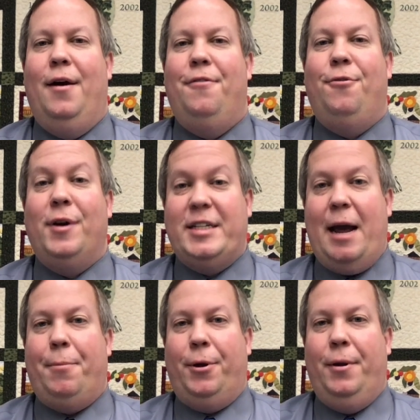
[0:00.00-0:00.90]
For
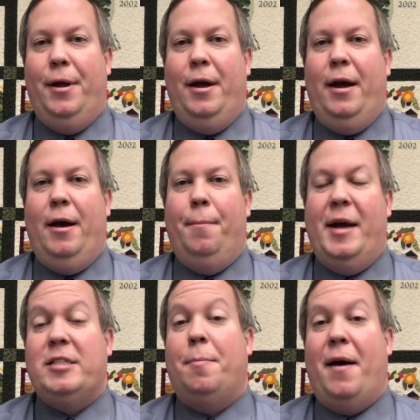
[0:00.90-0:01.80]
example,
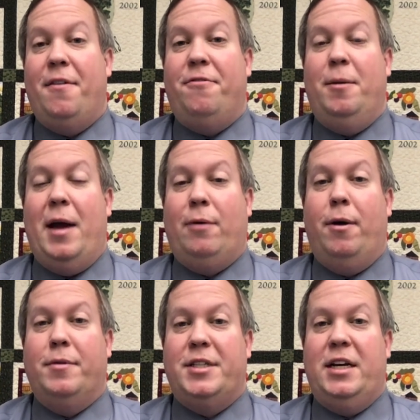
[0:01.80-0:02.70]
based upon the feedback
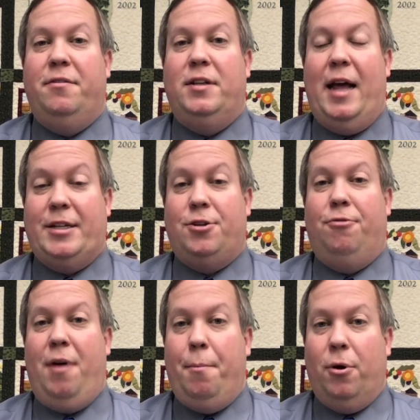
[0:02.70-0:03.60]
we received last
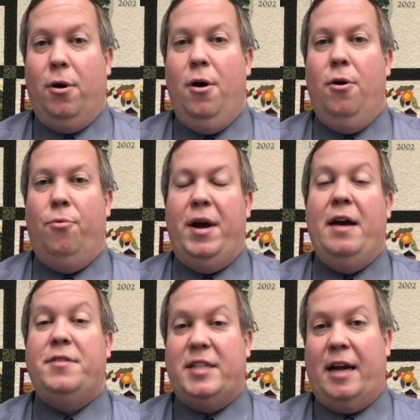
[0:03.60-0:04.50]
November, we
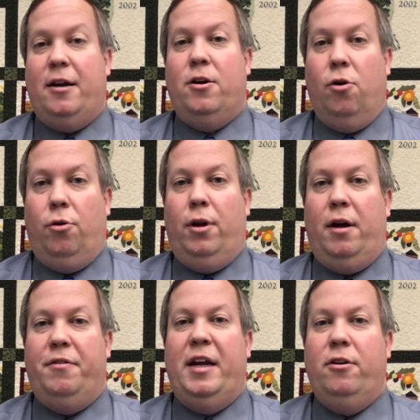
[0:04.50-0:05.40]
have set a goal
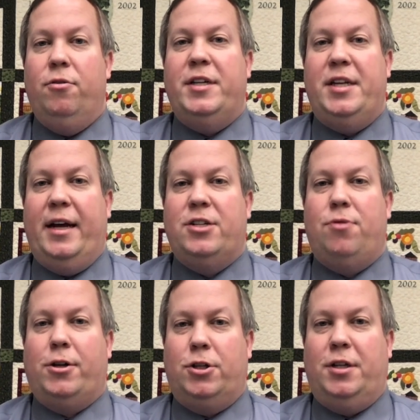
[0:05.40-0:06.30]
of increasing
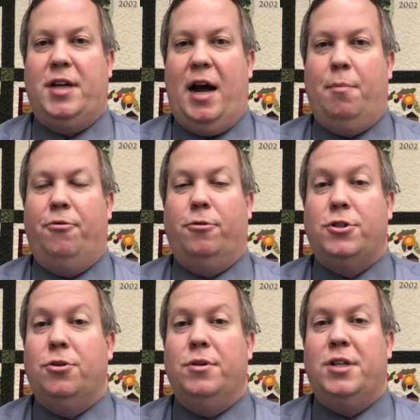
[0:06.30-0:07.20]
instructional time for
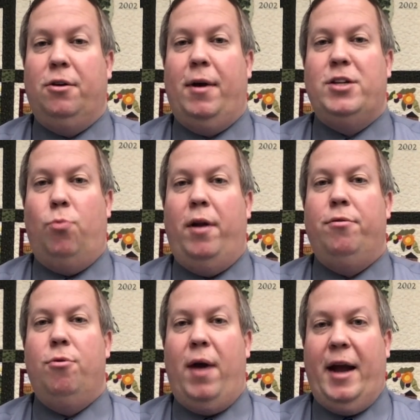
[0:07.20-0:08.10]
students in grades 1
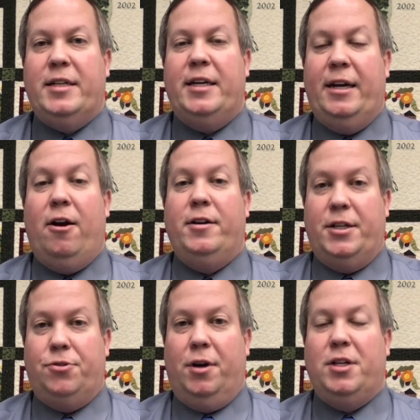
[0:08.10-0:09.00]
through 8 in our
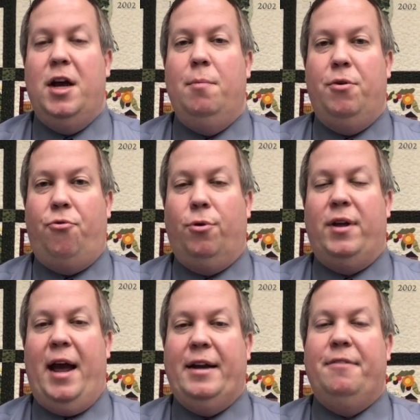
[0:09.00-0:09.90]
district before
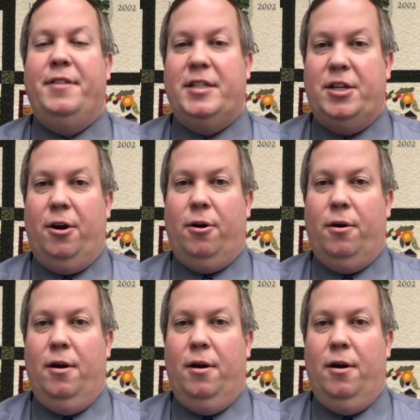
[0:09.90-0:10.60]
the end of this year.